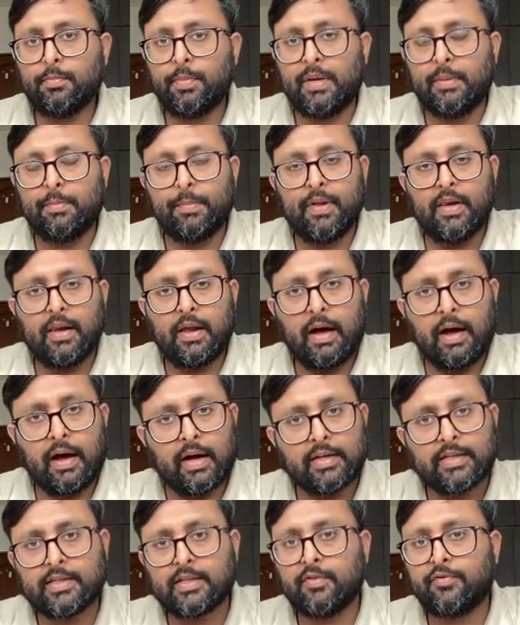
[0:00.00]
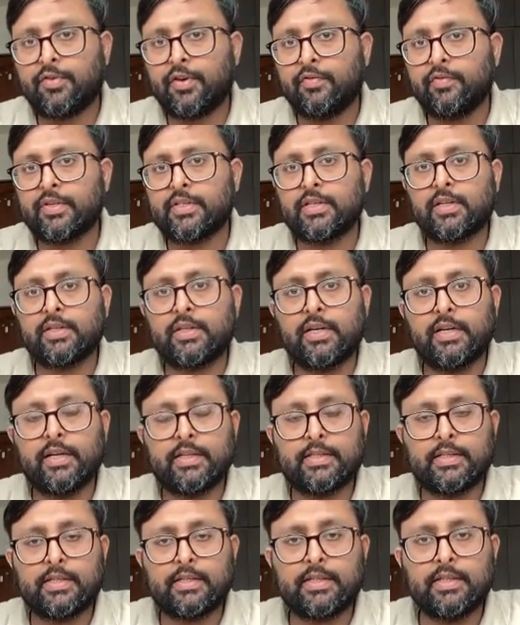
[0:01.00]
people are suffering with certain
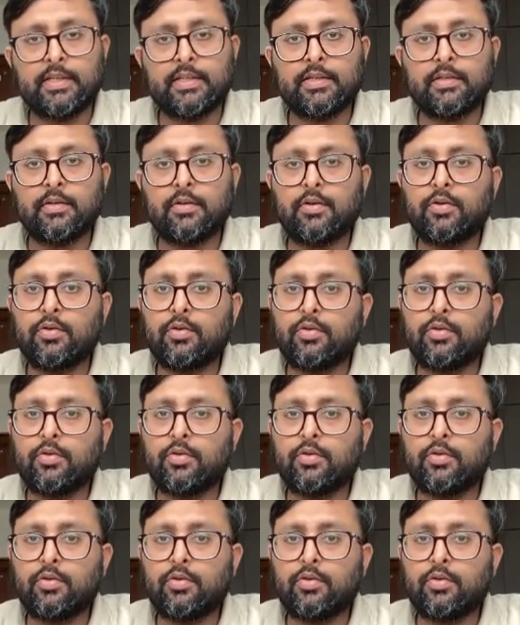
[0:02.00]
diseases,